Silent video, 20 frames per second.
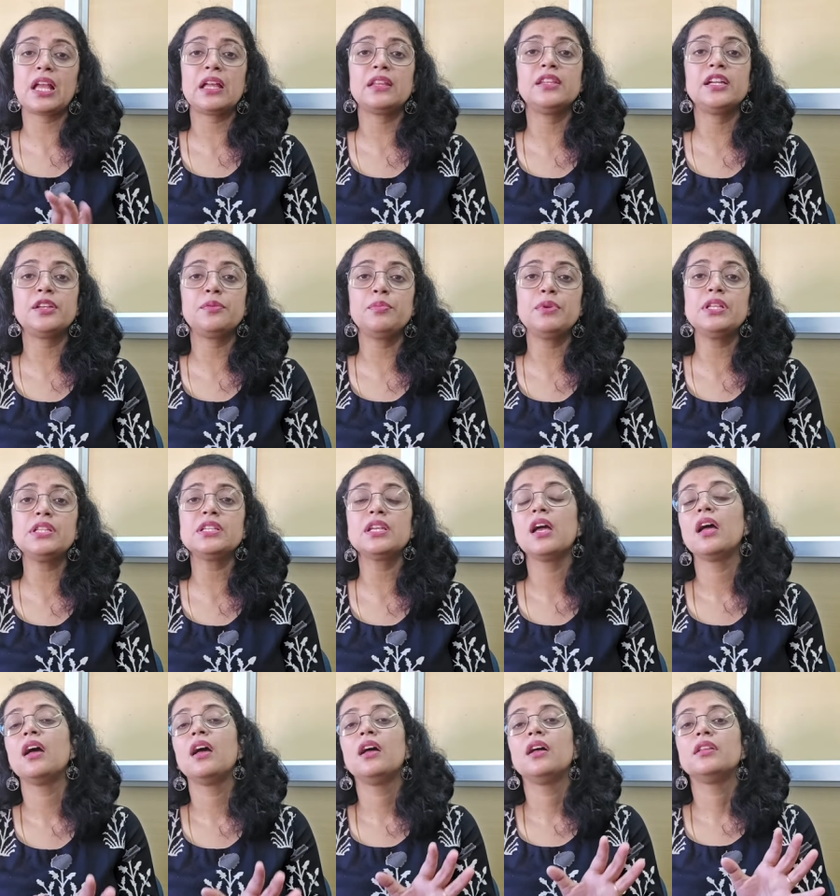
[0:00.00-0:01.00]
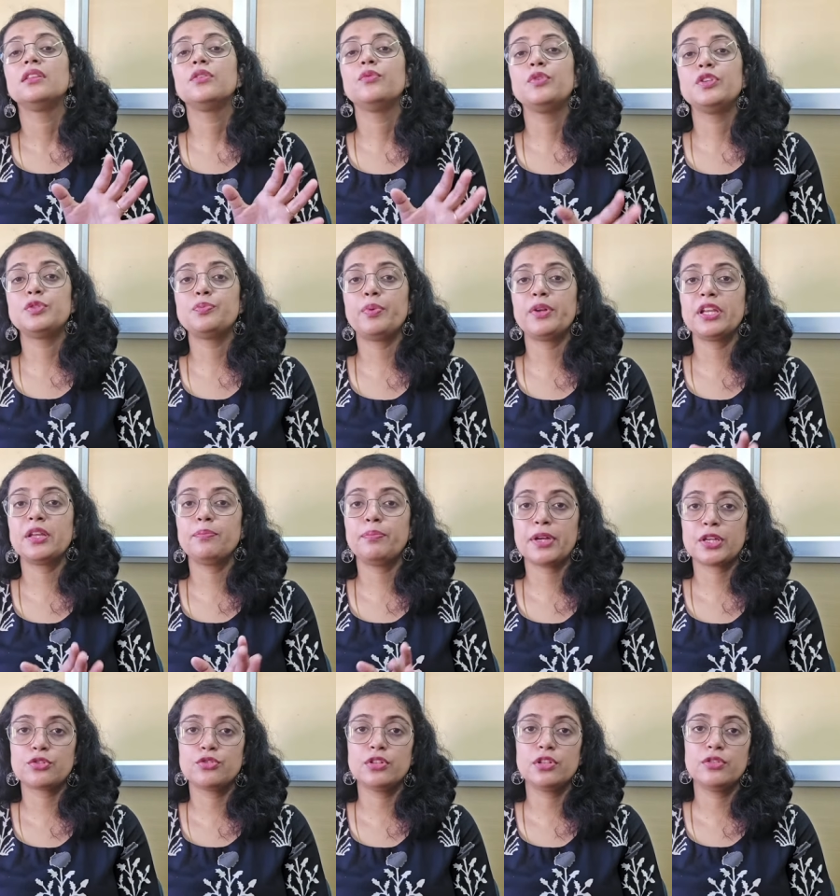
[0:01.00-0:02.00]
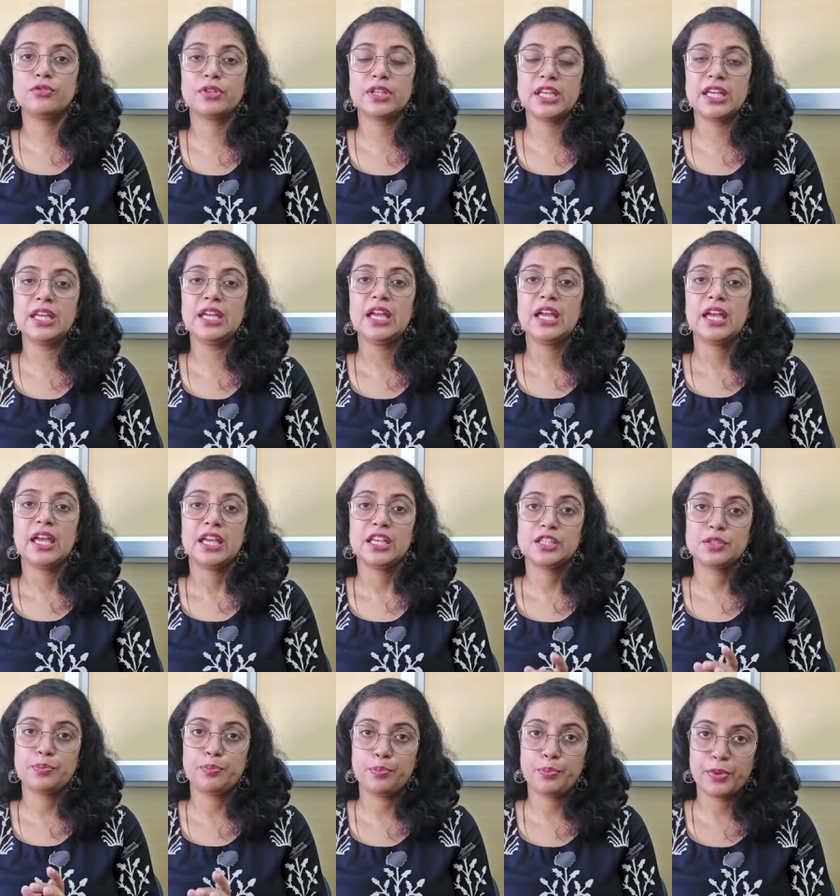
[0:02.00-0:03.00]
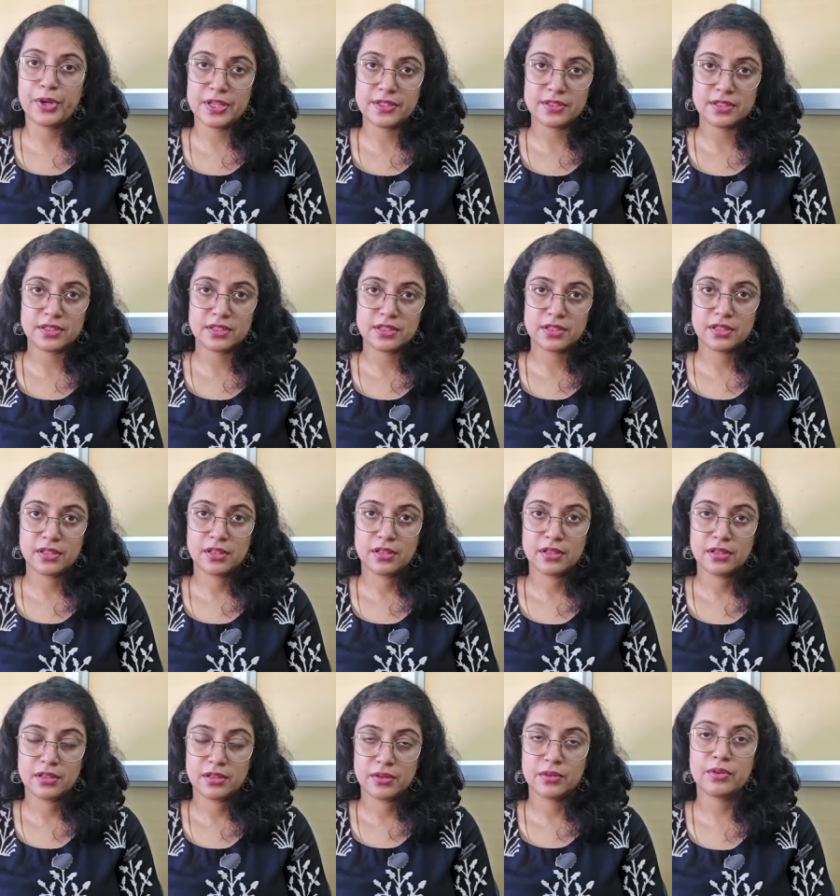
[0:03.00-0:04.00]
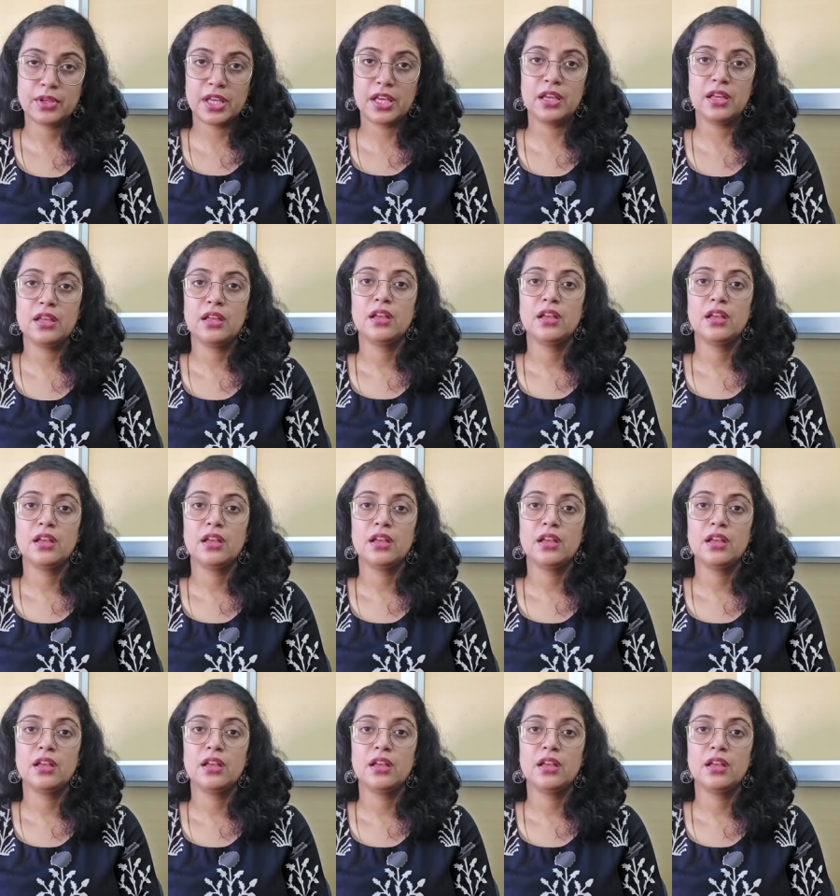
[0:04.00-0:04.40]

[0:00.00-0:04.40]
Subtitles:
that means the whispering pectriloquy is present. Okay.